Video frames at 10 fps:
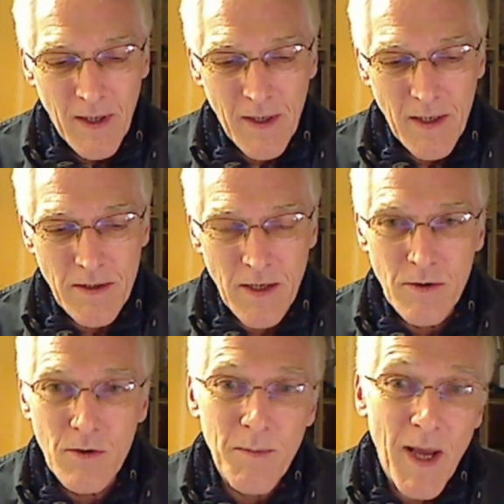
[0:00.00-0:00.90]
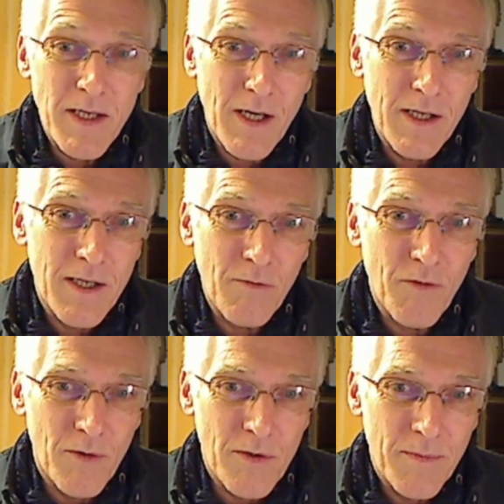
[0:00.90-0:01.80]
is, is dramatically
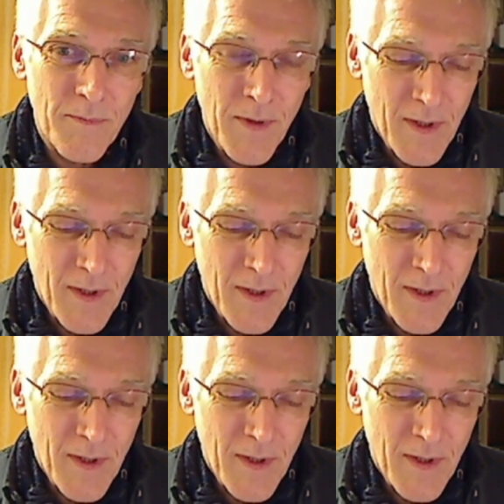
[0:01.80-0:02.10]
different.